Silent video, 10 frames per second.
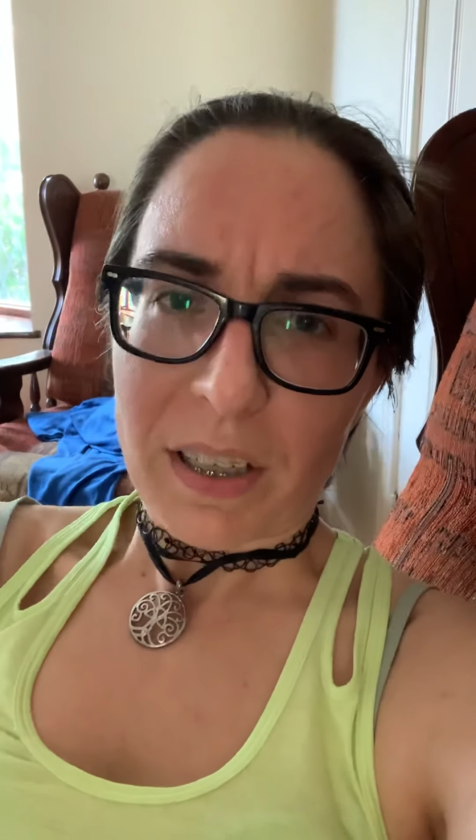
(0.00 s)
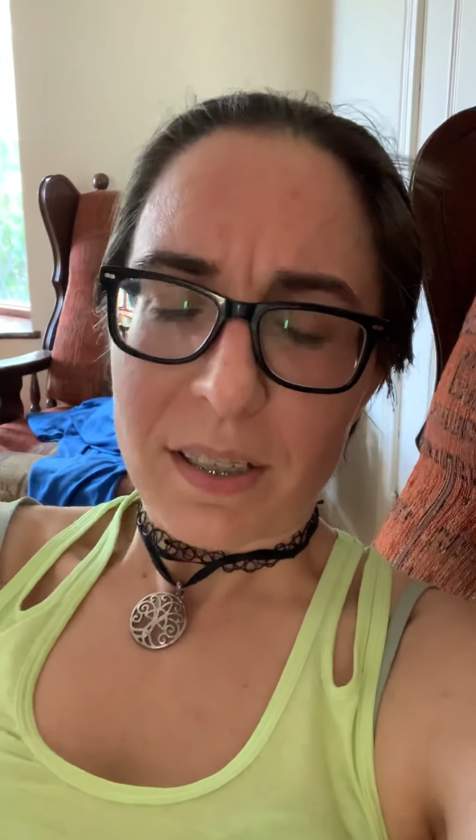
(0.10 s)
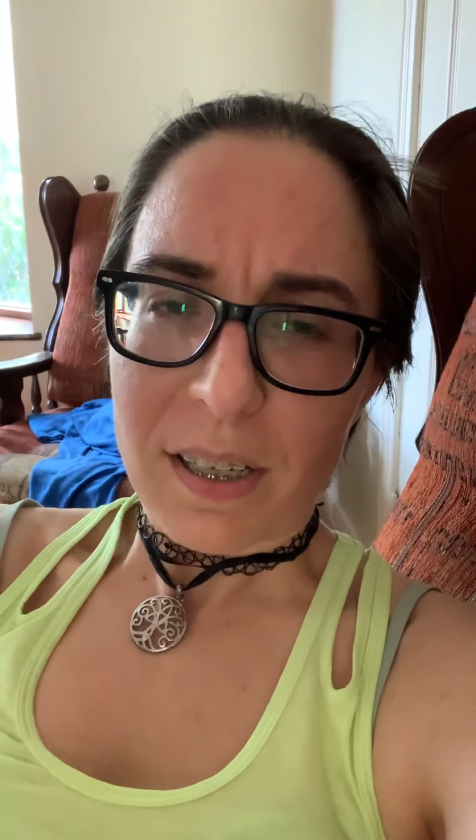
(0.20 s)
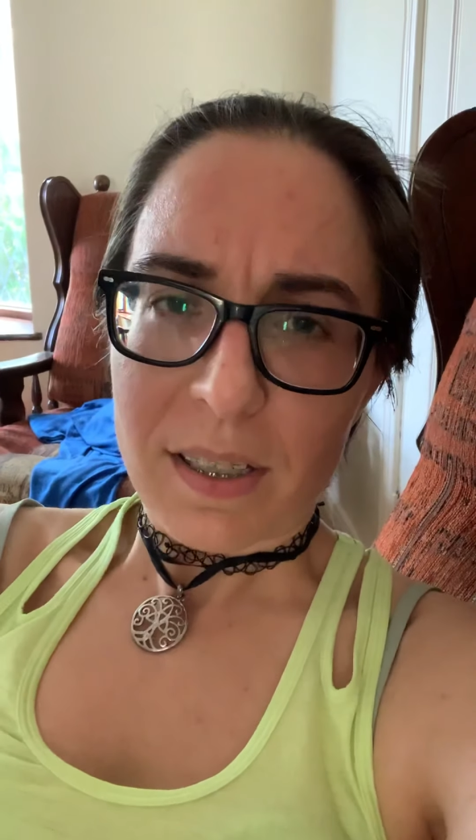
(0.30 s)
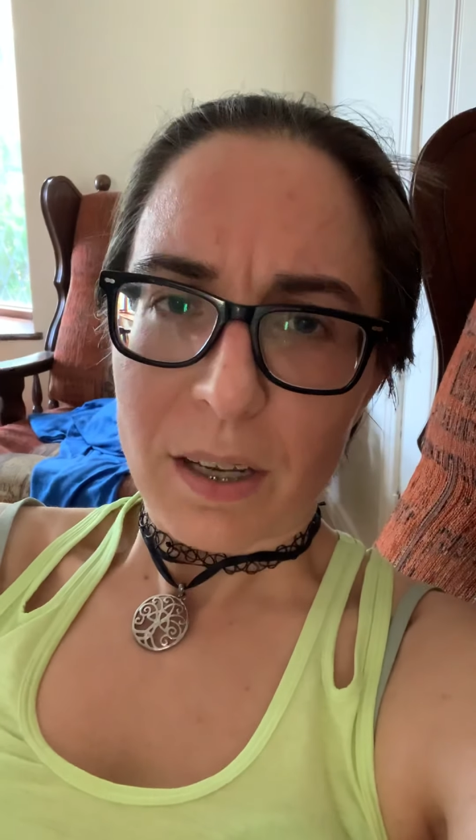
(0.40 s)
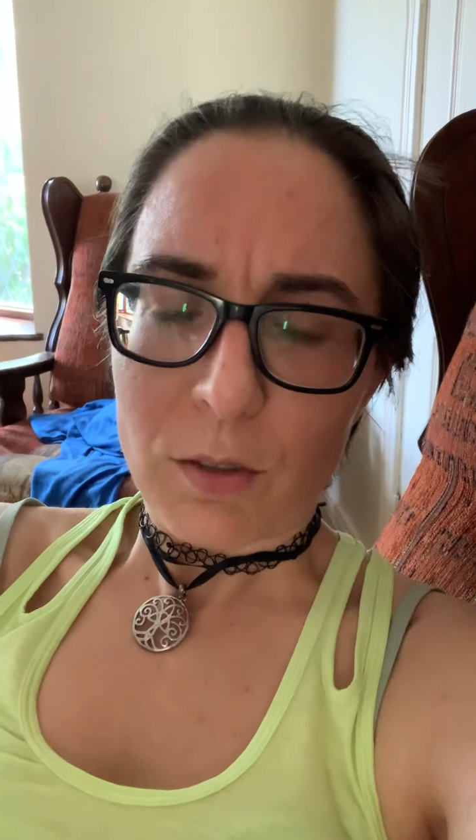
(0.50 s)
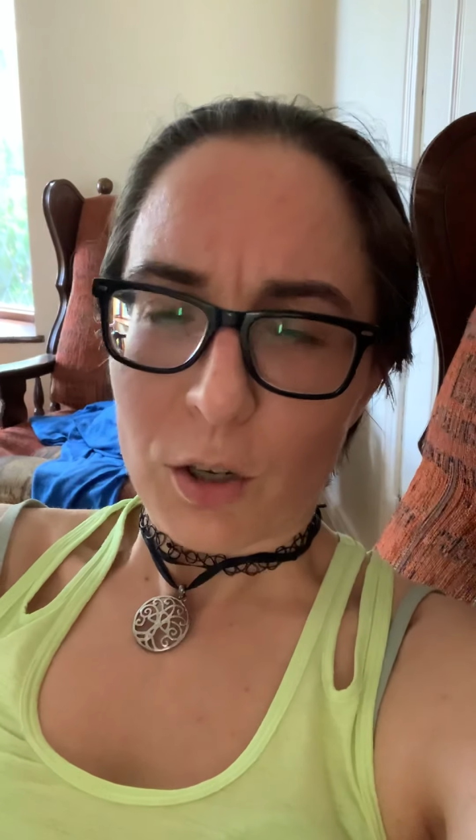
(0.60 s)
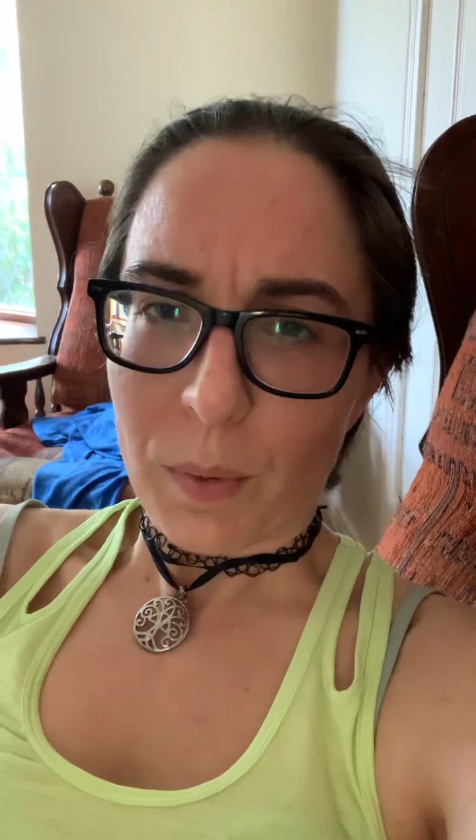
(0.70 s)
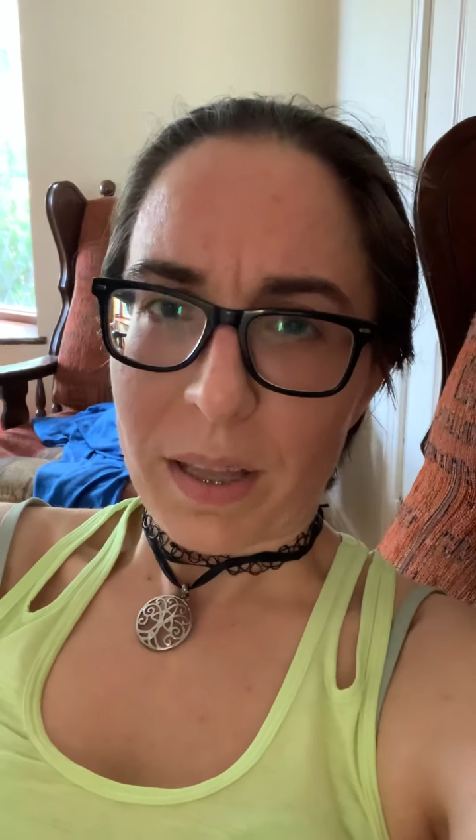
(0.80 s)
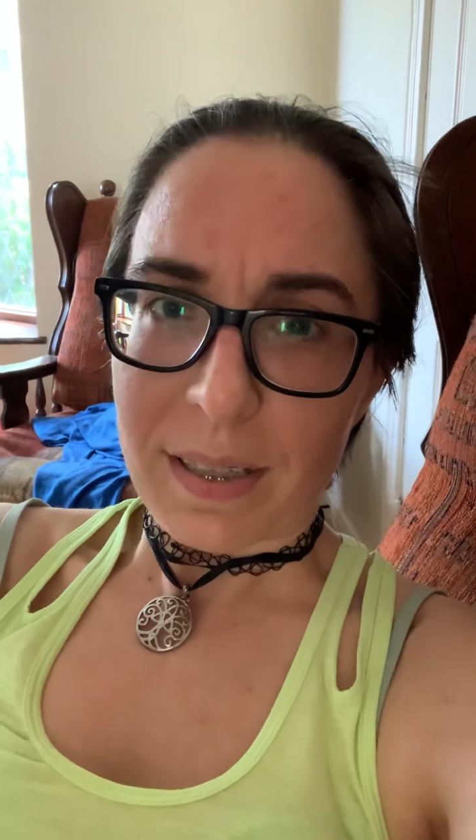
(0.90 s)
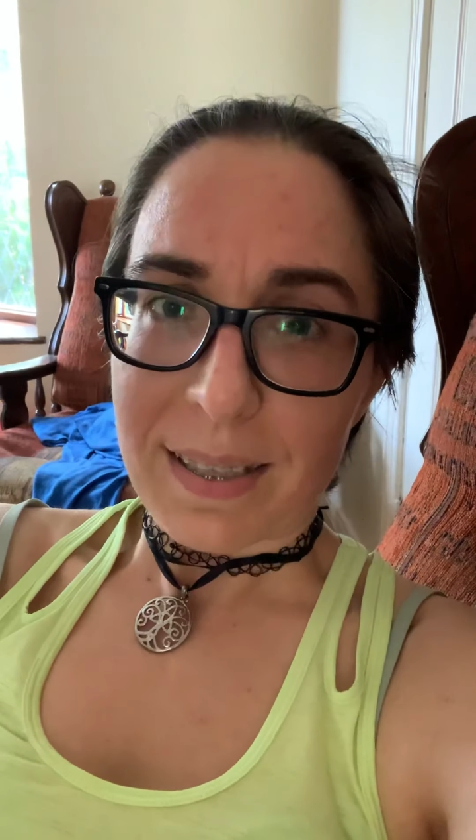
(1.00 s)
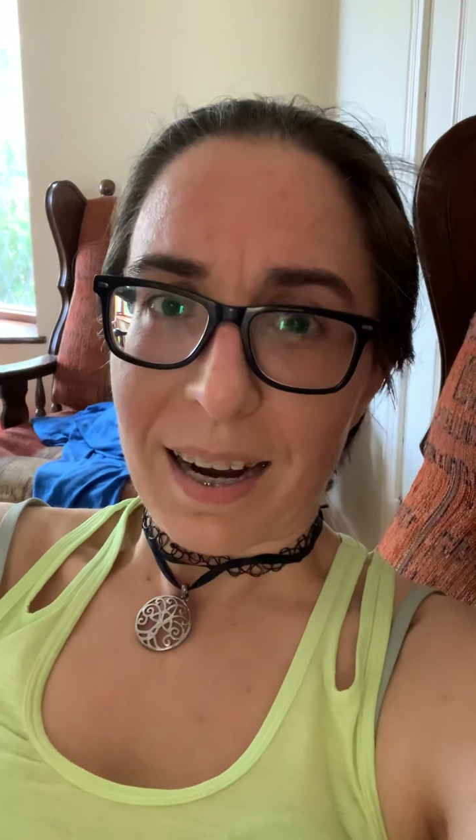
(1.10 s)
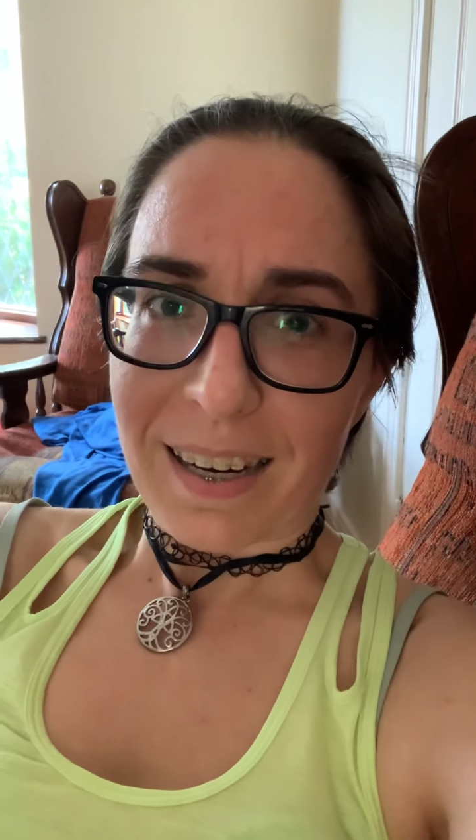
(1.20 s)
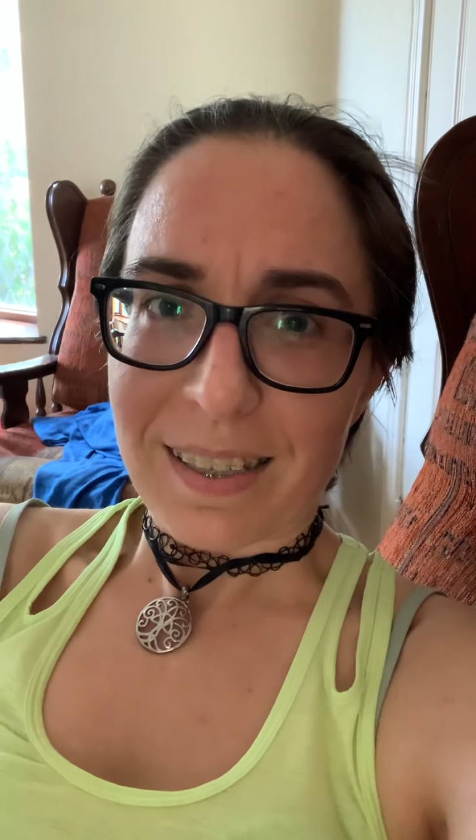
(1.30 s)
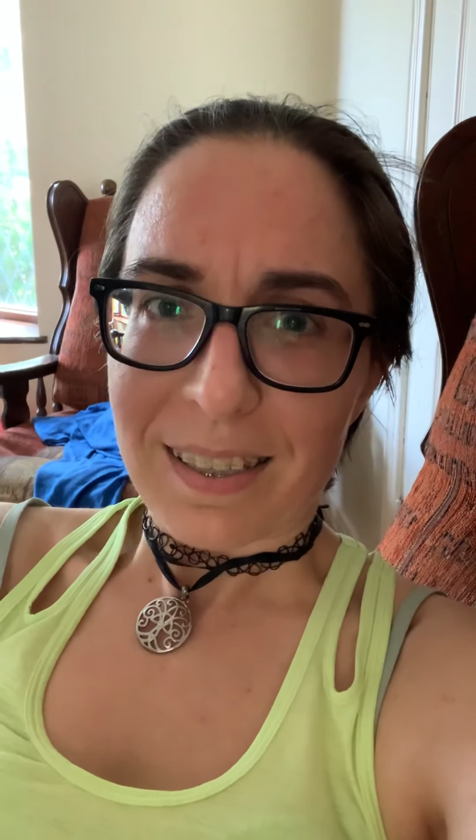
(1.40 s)
a T sound in a way that's
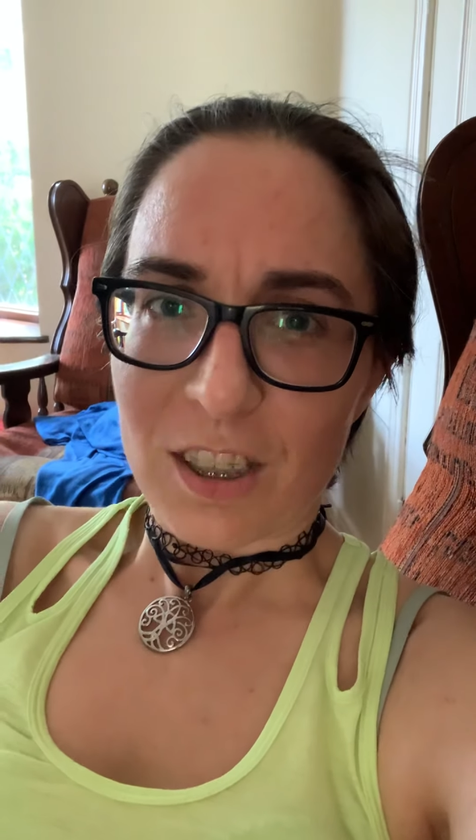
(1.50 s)
hard